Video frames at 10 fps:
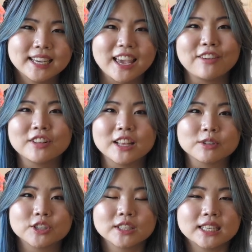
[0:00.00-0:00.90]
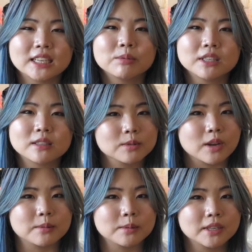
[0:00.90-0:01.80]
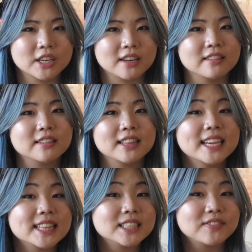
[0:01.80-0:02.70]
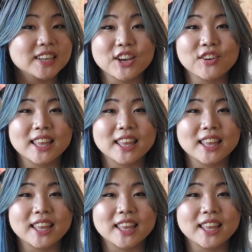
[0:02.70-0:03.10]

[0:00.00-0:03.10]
If you like what you're seeing, please subscribe to my channel, like this video,